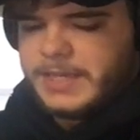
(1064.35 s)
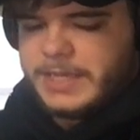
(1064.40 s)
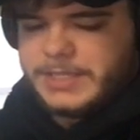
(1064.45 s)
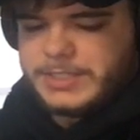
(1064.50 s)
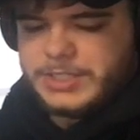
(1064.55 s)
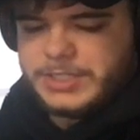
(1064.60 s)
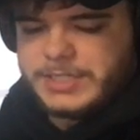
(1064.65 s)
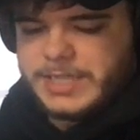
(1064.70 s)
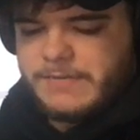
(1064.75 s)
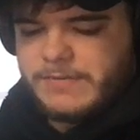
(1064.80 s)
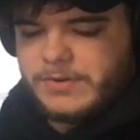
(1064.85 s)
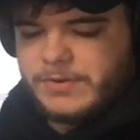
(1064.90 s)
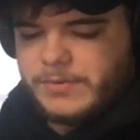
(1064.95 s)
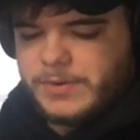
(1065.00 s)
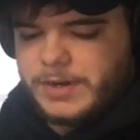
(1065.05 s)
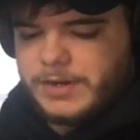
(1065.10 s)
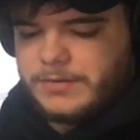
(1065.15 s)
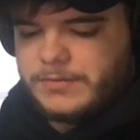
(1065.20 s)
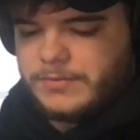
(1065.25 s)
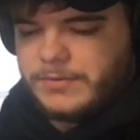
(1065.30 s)
It's just
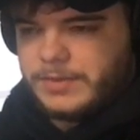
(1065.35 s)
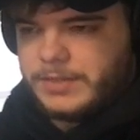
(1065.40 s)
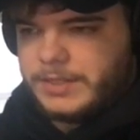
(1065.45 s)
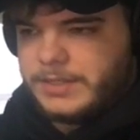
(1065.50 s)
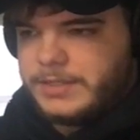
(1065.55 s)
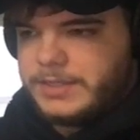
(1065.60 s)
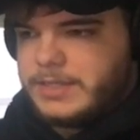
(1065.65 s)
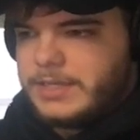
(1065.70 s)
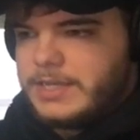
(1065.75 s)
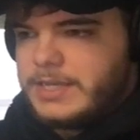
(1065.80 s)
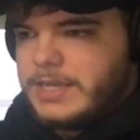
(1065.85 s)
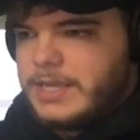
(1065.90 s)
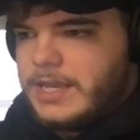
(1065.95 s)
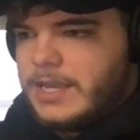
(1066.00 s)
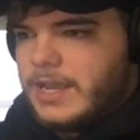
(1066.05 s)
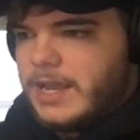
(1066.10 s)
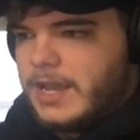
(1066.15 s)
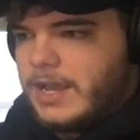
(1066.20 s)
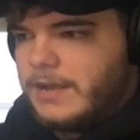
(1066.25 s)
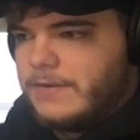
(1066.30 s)
everywhere, really,
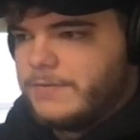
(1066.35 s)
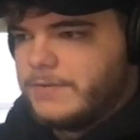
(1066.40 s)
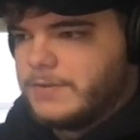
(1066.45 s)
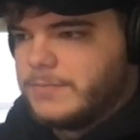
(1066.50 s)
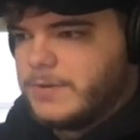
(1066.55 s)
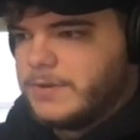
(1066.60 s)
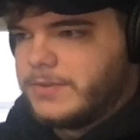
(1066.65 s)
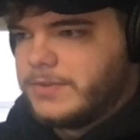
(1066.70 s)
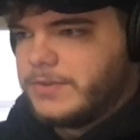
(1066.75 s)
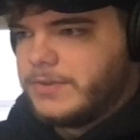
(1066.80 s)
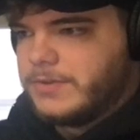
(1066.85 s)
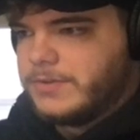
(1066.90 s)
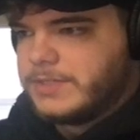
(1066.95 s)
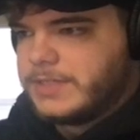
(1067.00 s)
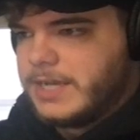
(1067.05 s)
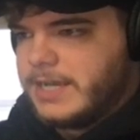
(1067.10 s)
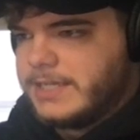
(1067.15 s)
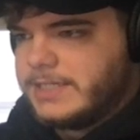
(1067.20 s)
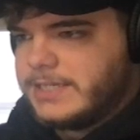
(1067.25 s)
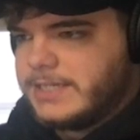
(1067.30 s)
for both of those
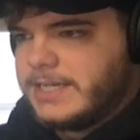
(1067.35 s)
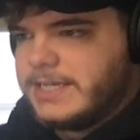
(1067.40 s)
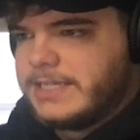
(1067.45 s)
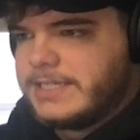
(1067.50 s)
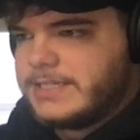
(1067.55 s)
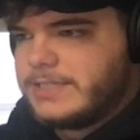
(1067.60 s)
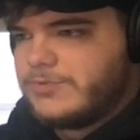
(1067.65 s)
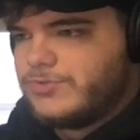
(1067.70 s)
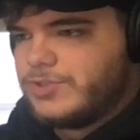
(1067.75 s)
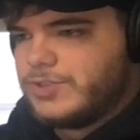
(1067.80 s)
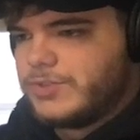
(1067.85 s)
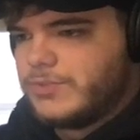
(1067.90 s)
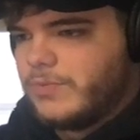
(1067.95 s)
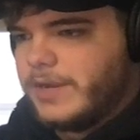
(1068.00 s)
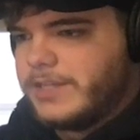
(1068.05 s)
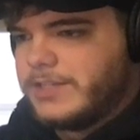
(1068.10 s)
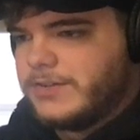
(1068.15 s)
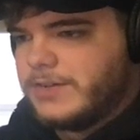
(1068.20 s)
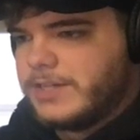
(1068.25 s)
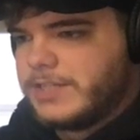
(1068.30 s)
guys. And he's just
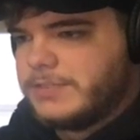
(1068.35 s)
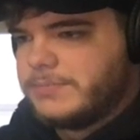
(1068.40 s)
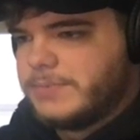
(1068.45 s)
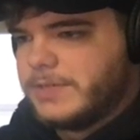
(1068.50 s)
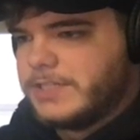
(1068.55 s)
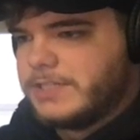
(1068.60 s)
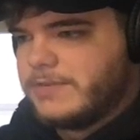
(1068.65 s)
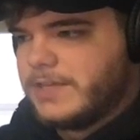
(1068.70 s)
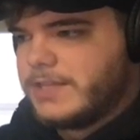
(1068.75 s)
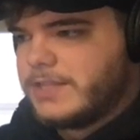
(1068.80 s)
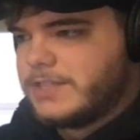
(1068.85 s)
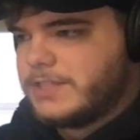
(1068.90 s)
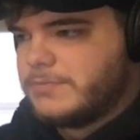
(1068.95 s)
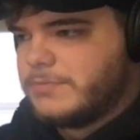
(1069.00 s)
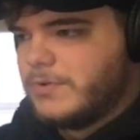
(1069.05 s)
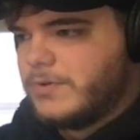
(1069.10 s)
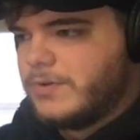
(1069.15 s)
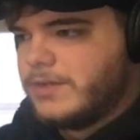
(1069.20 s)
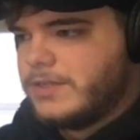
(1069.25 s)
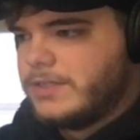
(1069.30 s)
way too expensive at this
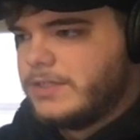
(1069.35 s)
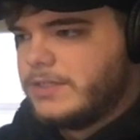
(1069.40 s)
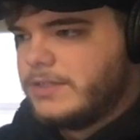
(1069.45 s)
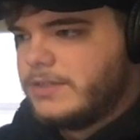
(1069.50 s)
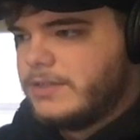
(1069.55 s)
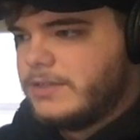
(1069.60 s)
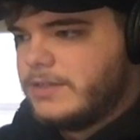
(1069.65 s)
point.